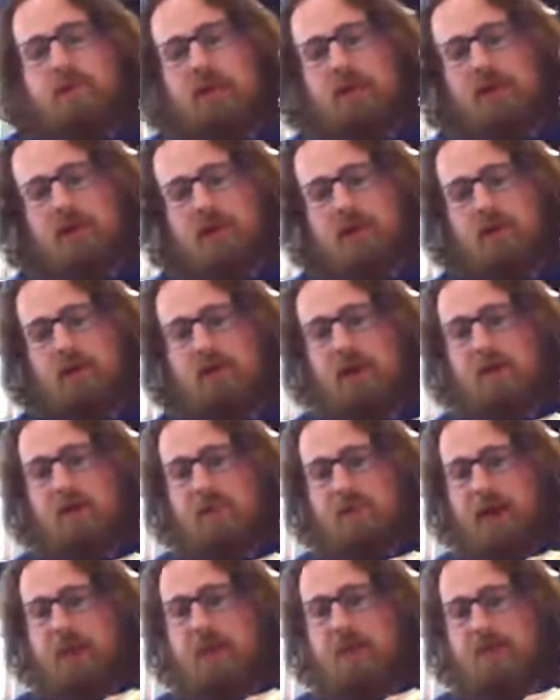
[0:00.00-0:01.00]
Then on the
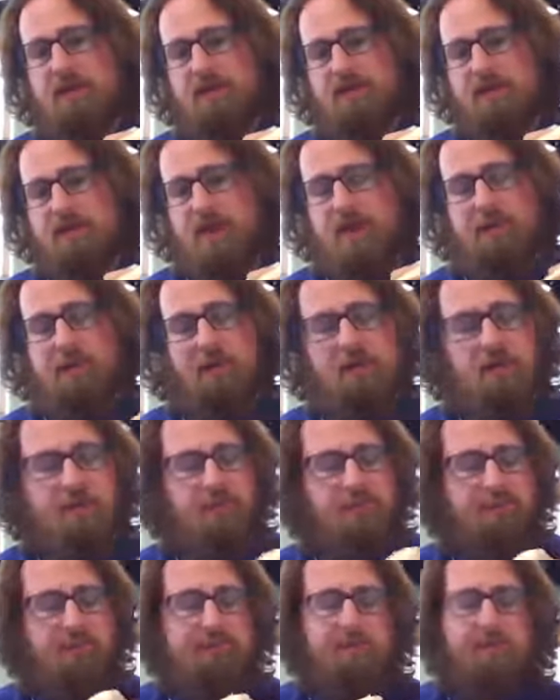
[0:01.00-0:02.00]
back of the
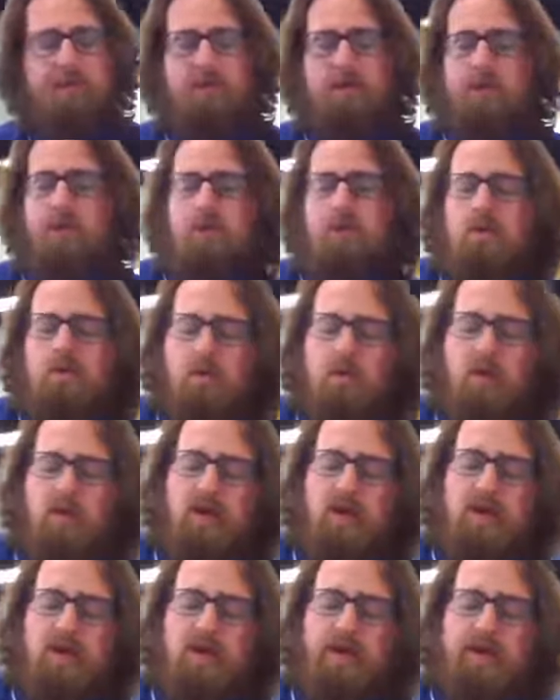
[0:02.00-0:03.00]
scapula, we're
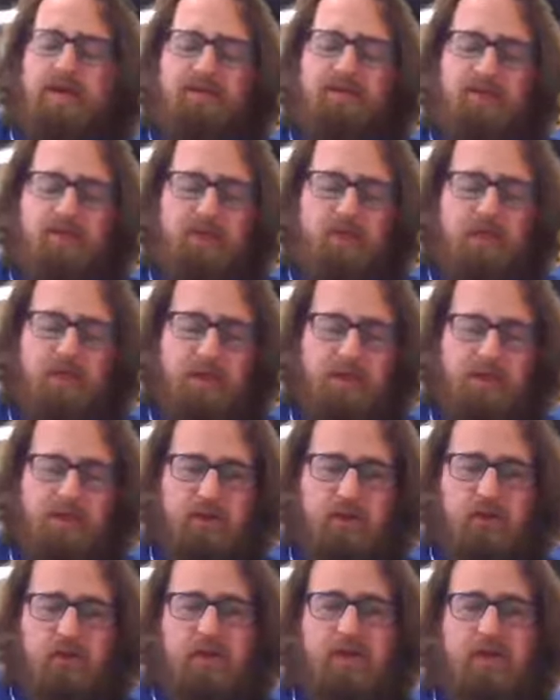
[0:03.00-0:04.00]
going to have two
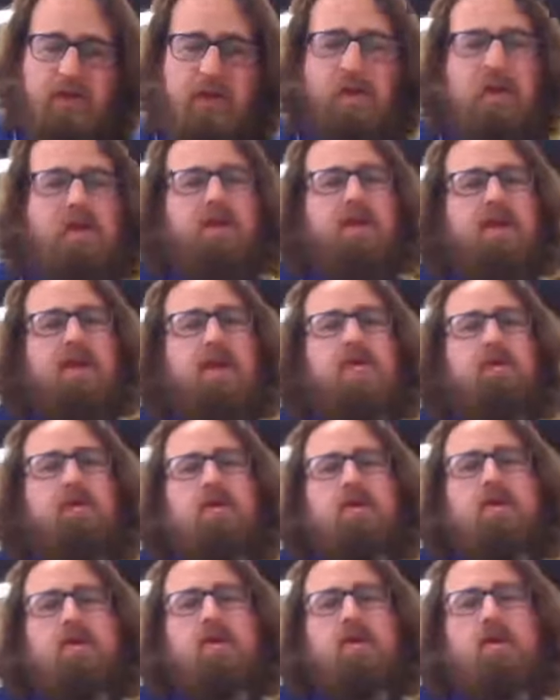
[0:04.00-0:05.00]
muscles that
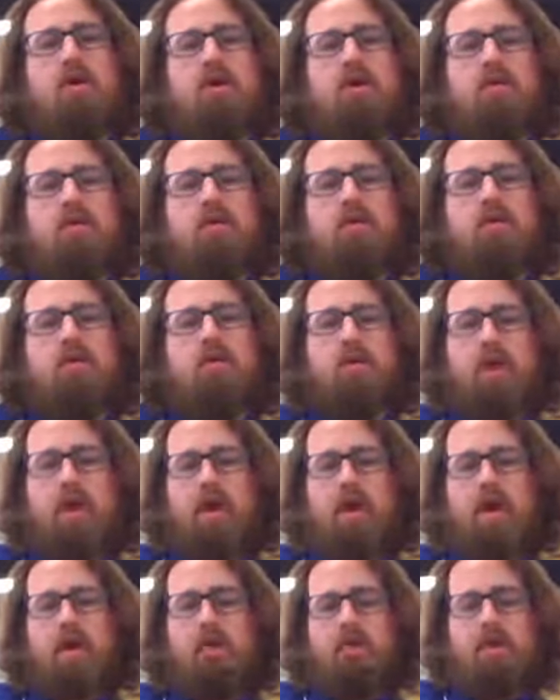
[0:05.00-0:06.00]
pull your arm
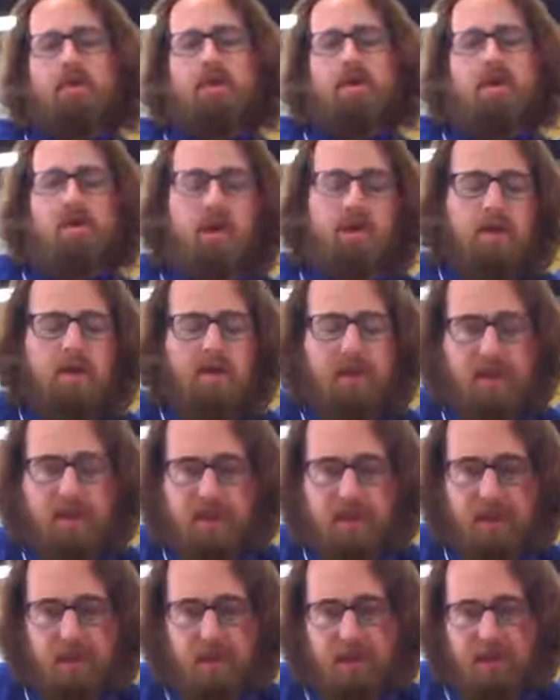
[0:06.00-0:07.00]
out, and
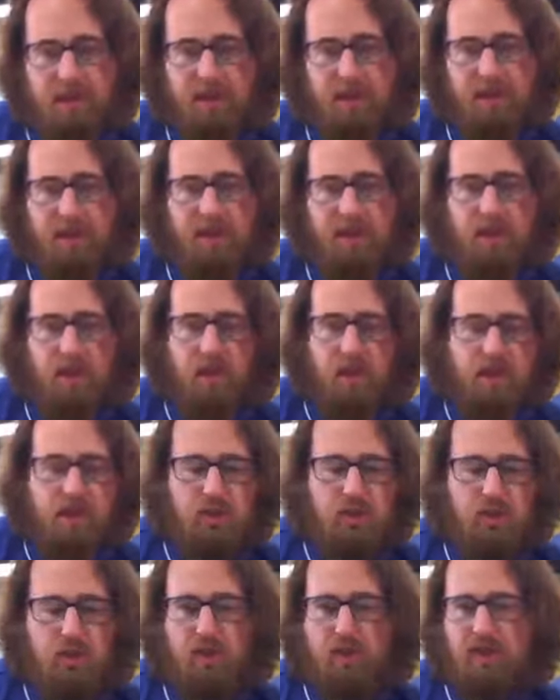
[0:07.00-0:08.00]
that's going to be
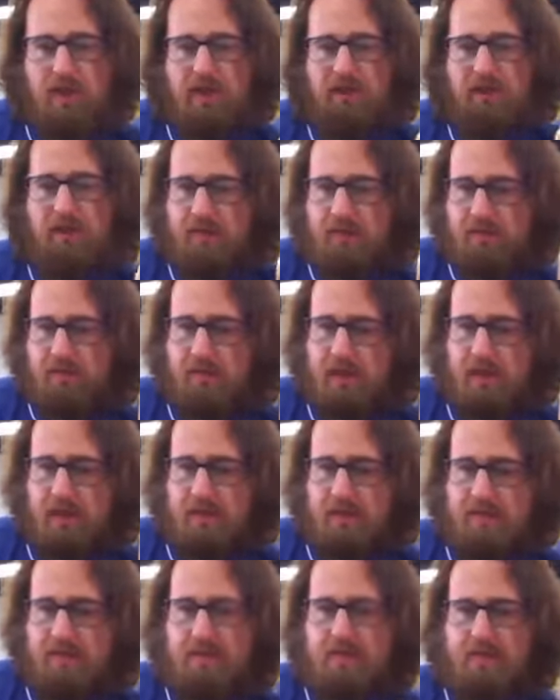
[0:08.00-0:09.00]
your
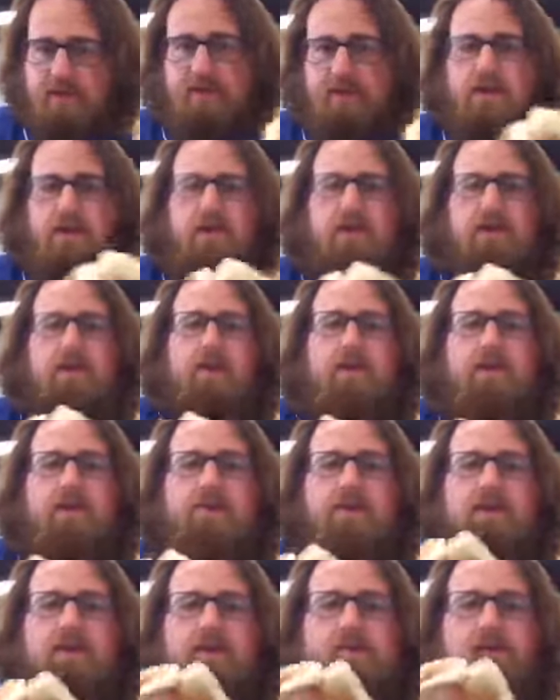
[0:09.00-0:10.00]
infraspinatus,
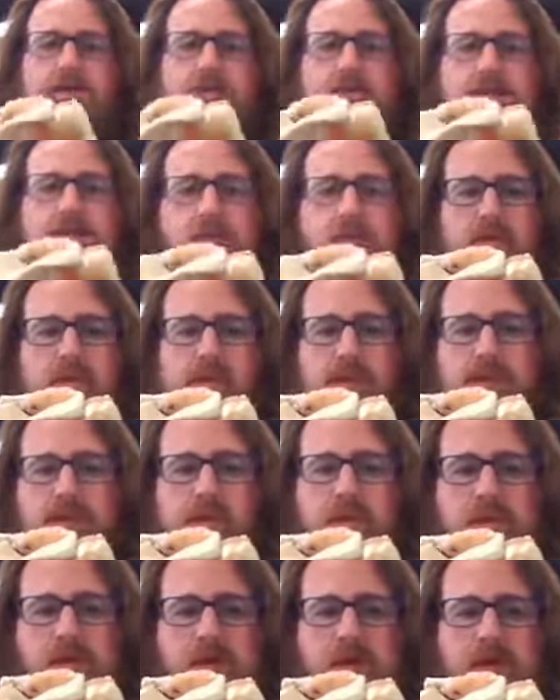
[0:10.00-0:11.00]
so it's
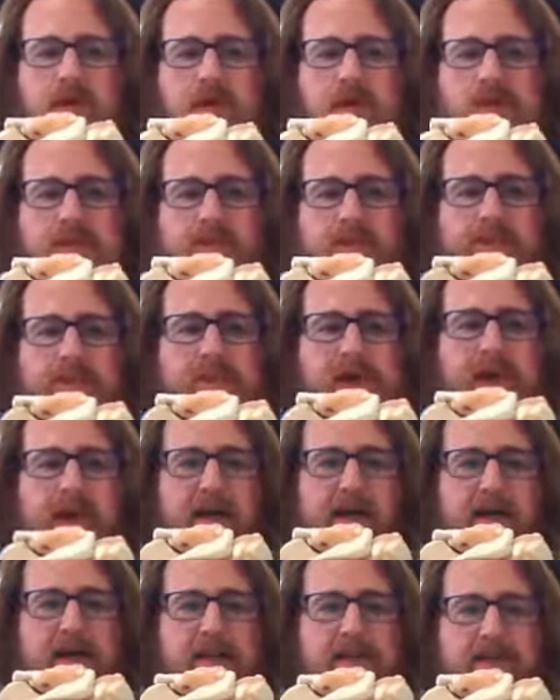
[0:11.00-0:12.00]
below the
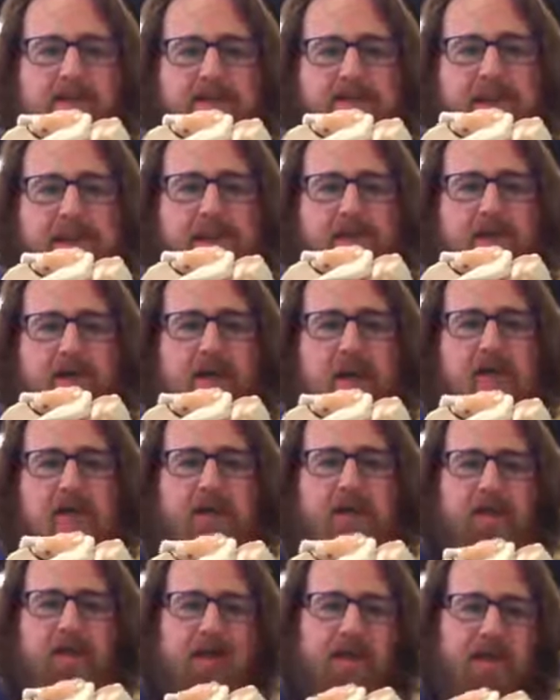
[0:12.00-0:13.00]
spine of the scapula,
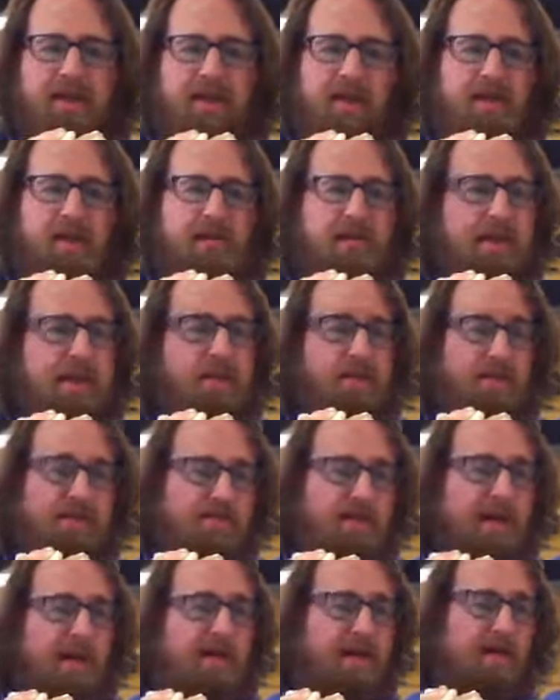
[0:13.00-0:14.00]
and then your
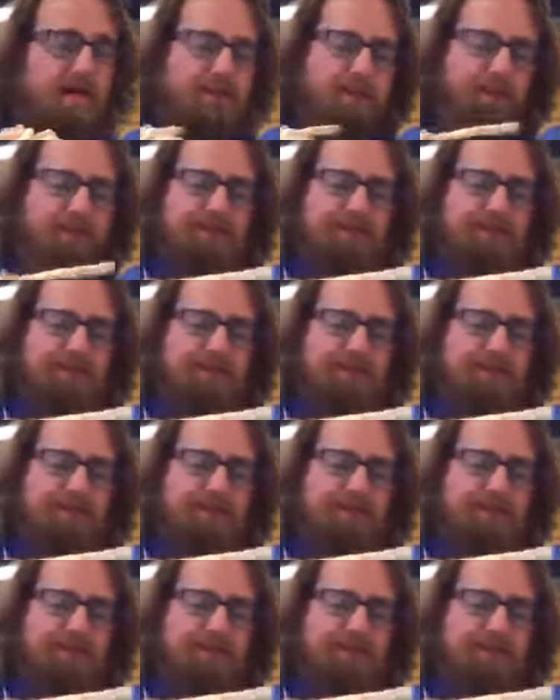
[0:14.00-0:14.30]
teres minor.